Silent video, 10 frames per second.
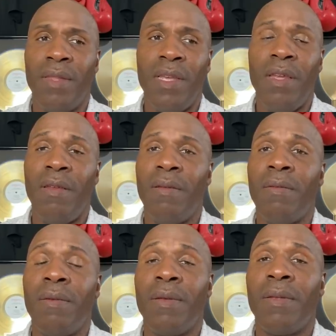the
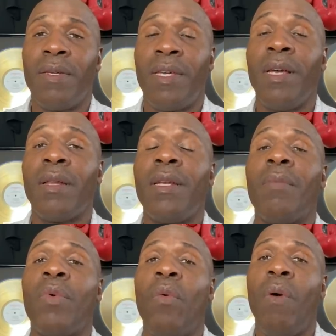killer
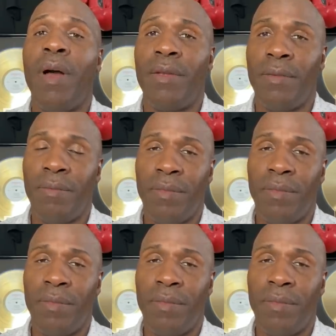number one,